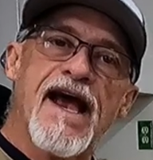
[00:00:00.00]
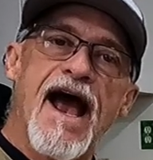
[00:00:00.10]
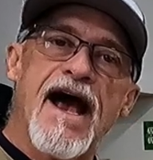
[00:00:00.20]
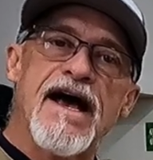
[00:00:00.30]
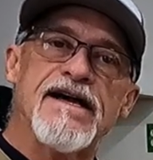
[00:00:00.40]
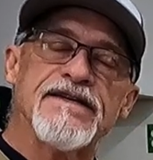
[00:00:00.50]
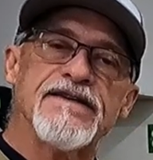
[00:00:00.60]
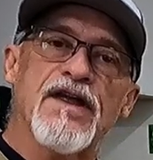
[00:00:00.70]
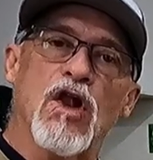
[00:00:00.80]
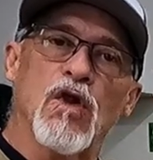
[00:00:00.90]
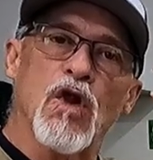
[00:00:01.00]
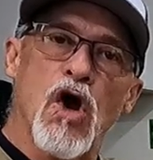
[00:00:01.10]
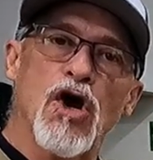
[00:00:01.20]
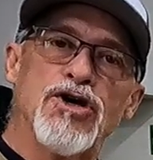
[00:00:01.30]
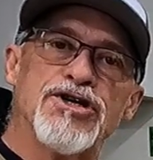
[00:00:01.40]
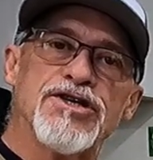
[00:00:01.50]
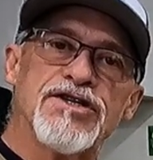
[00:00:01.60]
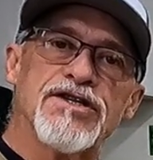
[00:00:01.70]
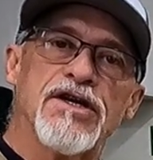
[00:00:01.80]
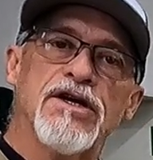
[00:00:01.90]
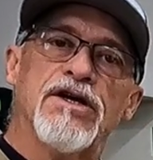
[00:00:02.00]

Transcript: has the largest